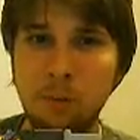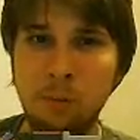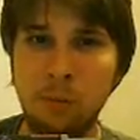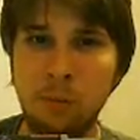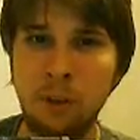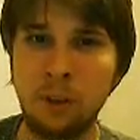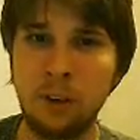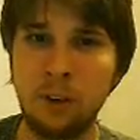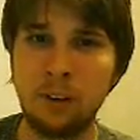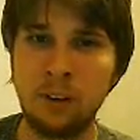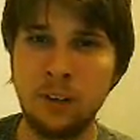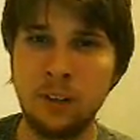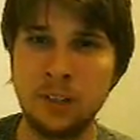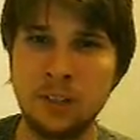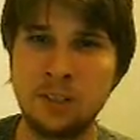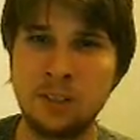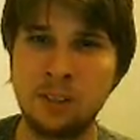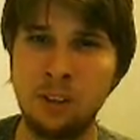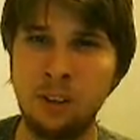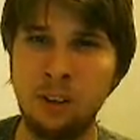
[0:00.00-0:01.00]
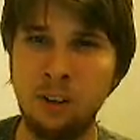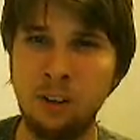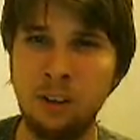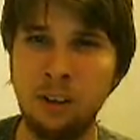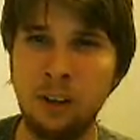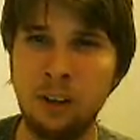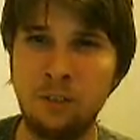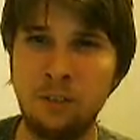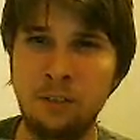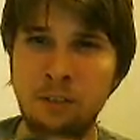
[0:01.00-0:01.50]
that is
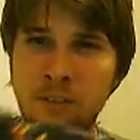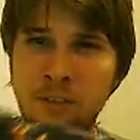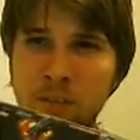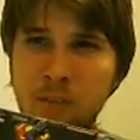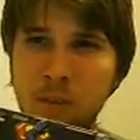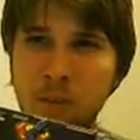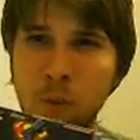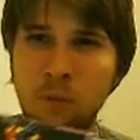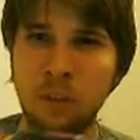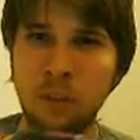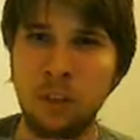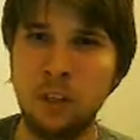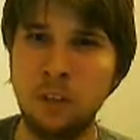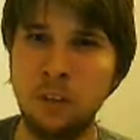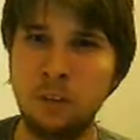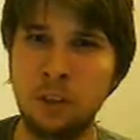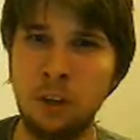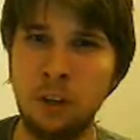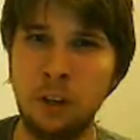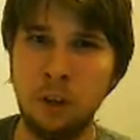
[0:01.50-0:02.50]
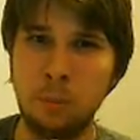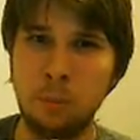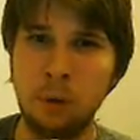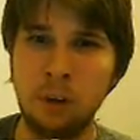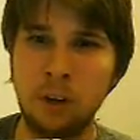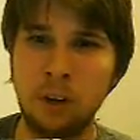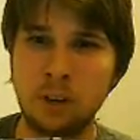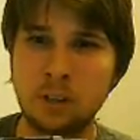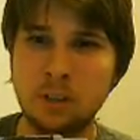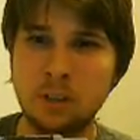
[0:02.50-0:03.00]
kind of overly difficult at
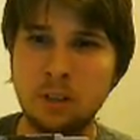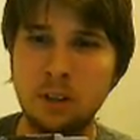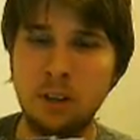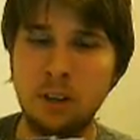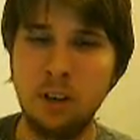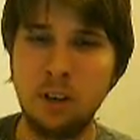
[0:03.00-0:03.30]
parts,